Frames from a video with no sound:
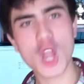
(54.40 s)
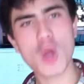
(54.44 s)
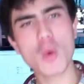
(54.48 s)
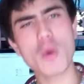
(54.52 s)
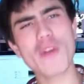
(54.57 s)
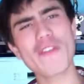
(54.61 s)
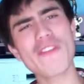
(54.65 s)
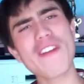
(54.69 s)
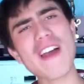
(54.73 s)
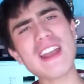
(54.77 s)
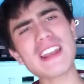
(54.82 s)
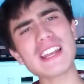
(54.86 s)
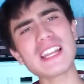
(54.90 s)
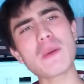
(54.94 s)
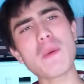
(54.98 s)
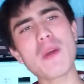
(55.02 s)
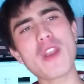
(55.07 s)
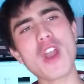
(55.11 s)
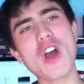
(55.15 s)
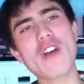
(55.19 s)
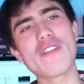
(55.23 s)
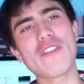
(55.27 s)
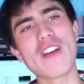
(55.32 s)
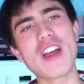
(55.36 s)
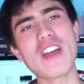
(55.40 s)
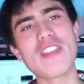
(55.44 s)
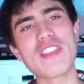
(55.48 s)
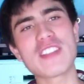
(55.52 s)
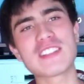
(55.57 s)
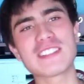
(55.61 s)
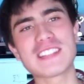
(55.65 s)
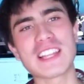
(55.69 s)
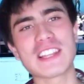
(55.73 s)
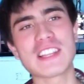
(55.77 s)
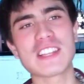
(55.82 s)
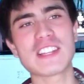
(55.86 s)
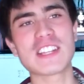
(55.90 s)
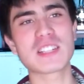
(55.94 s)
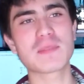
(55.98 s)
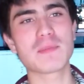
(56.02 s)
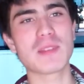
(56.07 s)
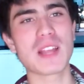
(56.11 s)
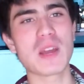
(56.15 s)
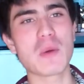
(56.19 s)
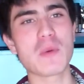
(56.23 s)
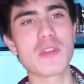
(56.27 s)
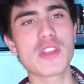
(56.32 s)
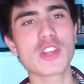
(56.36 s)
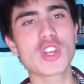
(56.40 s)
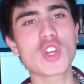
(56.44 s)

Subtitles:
We finally went over the standard display with the